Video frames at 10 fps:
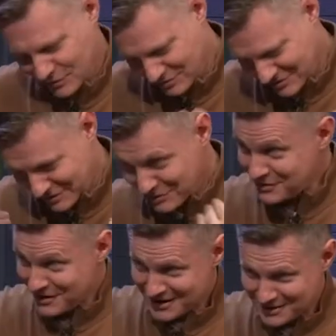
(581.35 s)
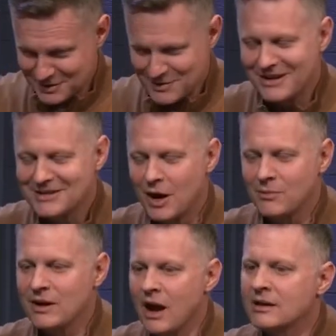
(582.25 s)
you're asking me, so I'll
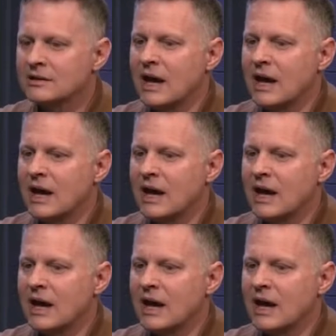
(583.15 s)
be honest.